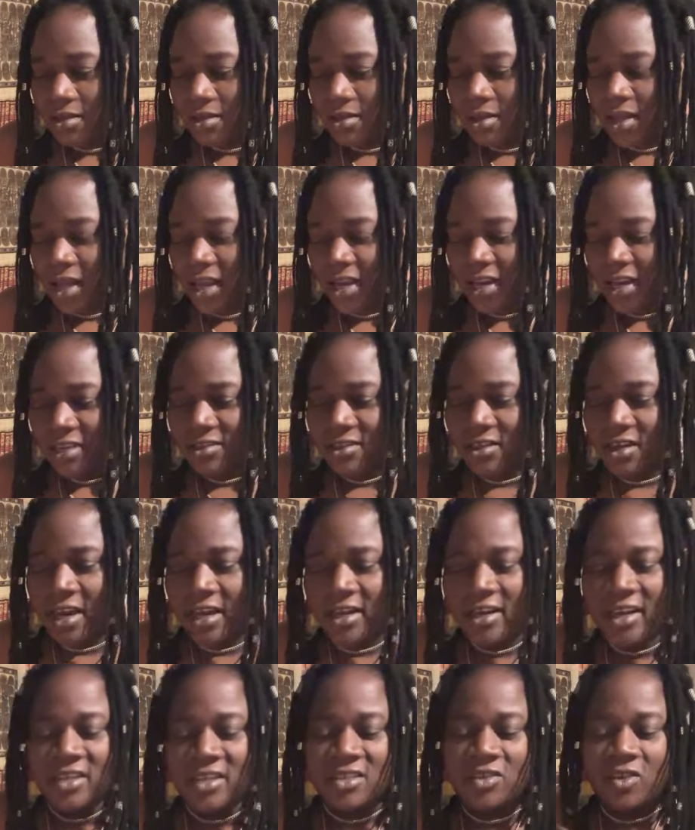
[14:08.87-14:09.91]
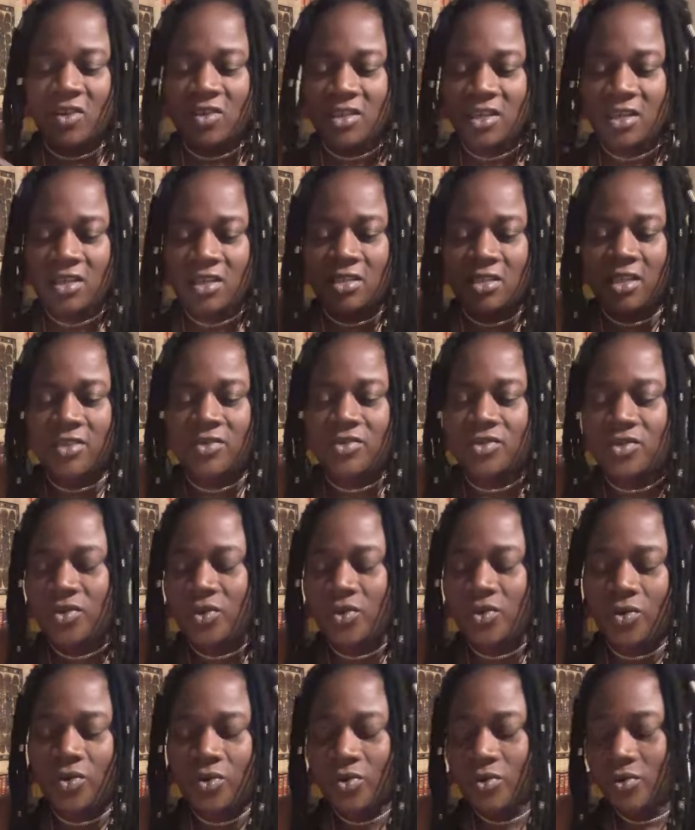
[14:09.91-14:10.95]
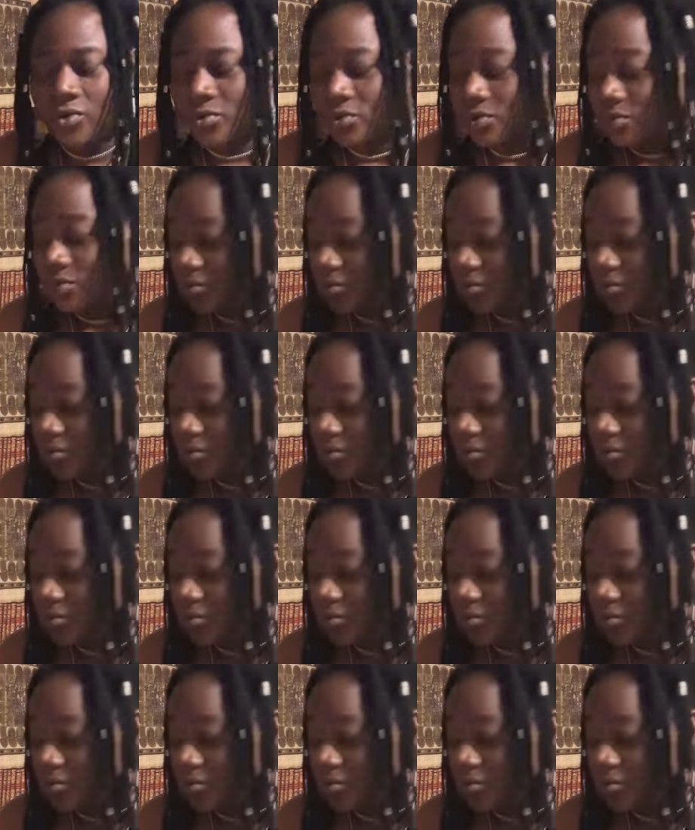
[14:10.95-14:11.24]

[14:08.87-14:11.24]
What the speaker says: the energy, like there's nothing, there's no.